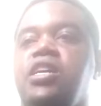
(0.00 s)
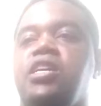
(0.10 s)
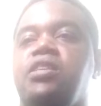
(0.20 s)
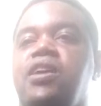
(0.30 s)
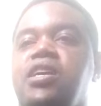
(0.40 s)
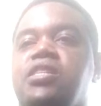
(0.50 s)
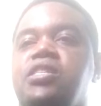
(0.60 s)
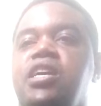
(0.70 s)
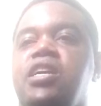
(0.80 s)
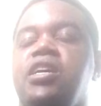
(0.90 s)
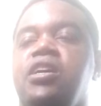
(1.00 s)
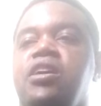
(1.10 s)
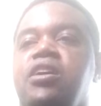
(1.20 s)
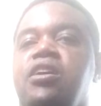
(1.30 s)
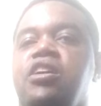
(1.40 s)
And like I said,
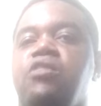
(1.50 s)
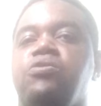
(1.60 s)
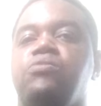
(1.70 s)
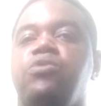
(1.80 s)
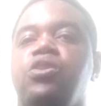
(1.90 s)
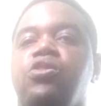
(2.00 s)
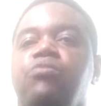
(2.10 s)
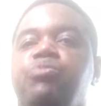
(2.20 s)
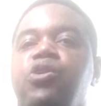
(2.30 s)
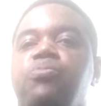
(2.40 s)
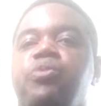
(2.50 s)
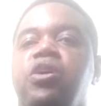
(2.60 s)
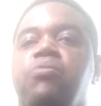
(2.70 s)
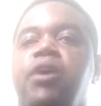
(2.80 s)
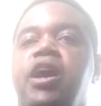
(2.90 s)
it was wrong on both
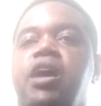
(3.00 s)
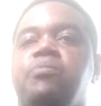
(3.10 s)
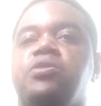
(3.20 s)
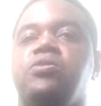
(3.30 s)
parts what happened